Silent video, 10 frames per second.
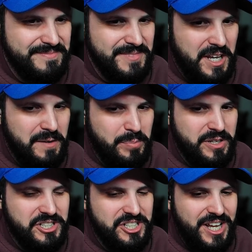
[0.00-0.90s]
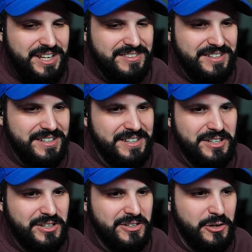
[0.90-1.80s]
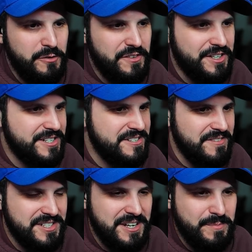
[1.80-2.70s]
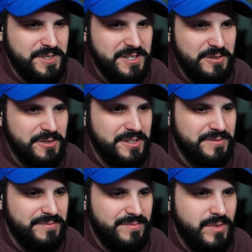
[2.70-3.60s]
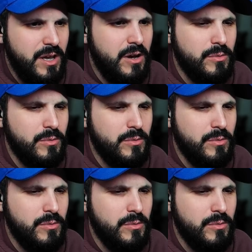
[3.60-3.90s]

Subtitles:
I appreciate the goofiness of this episode. No!